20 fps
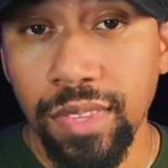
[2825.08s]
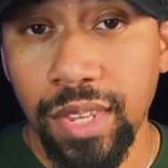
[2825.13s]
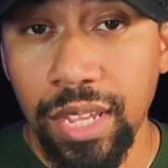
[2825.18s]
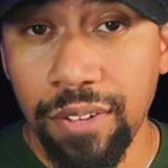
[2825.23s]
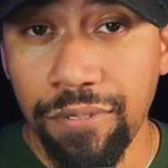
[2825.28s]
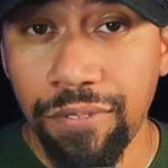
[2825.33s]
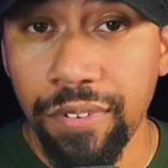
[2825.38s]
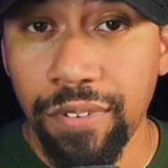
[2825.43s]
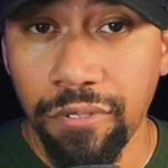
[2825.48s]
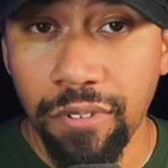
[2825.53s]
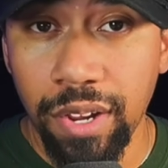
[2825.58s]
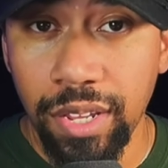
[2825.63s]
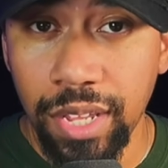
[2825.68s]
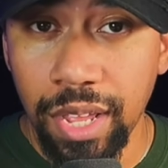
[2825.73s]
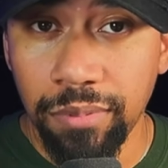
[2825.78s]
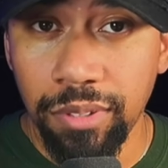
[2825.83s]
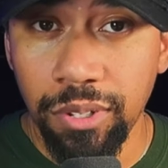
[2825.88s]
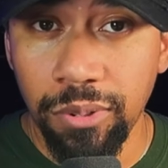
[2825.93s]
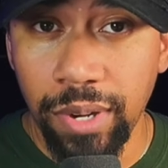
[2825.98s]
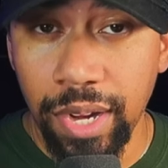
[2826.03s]
Nigga finna run
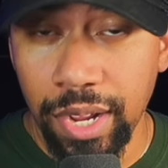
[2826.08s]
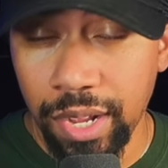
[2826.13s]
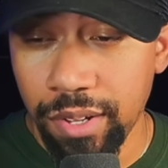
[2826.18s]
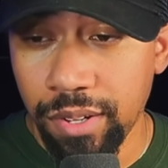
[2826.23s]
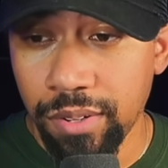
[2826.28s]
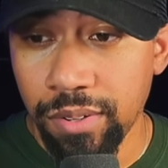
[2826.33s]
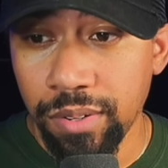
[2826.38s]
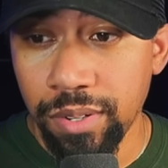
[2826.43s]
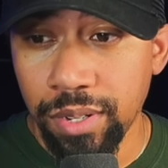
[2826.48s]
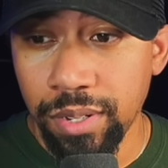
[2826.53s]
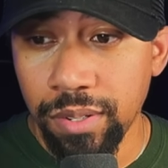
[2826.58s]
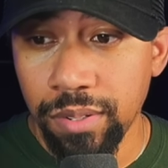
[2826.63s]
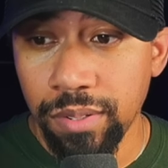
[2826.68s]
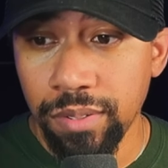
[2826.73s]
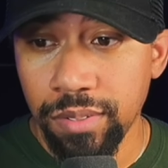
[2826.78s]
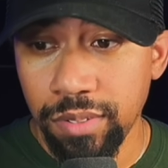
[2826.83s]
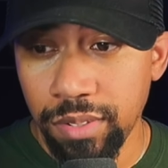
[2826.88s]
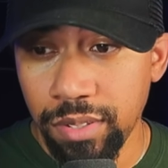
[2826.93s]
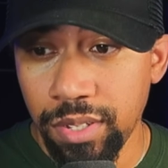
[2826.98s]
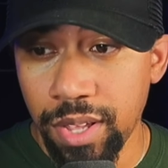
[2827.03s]
you up through there.
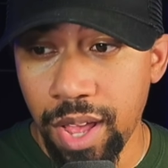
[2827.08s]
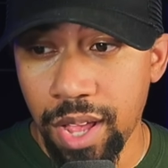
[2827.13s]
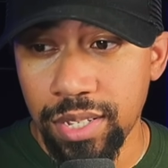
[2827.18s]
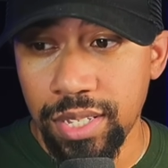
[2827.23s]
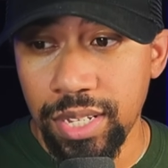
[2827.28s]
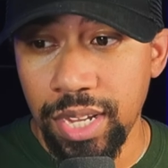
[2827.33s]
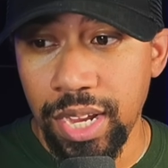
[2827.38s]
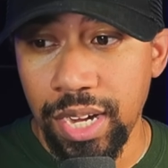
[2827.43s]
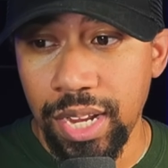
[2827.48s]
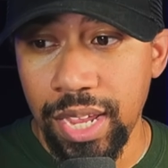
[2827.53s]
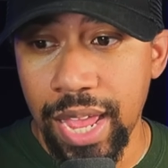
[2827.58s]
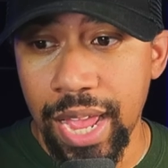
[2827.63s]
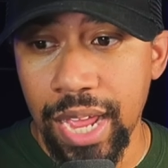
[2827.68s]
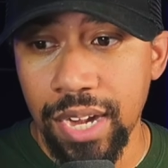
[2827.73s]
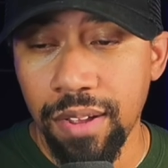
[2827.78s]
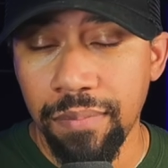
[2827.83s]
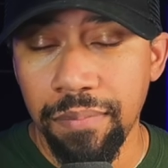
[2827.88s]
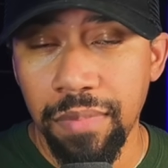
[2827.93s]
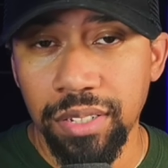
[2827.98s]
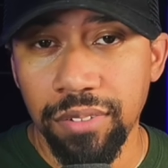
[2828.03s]
Y'all seen he
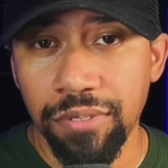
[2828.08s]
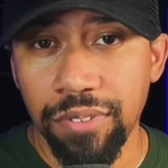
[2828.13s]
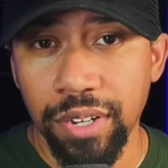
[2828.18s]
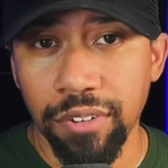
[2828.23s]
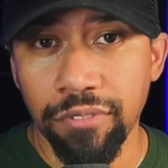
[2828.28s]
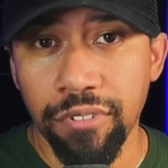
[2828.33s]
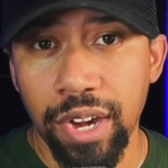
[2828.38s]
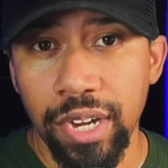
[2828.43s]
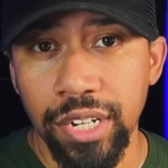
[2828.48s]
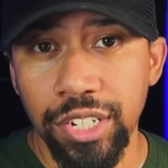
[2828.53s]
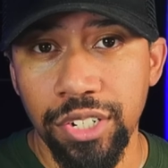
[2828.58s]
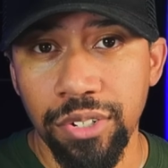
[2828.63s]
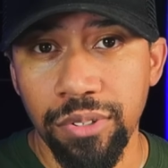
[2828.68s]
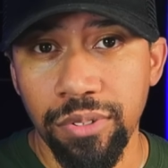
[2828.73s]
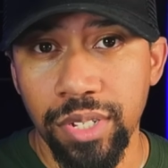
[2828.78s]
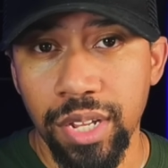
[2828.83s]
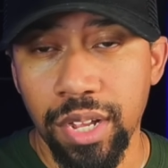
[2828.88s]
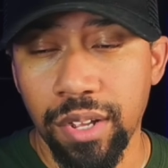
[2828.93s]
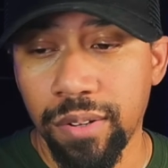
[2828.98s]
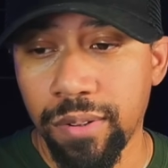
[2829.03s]
had them motherfucking running
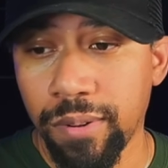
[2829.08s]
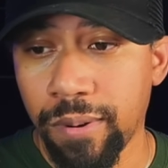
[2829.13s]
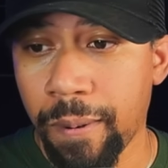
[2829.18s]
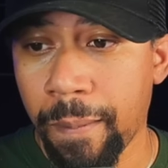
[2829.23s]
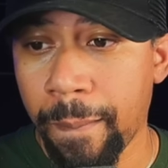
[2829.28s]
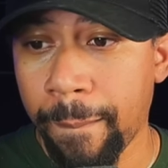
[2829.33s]
shoes on.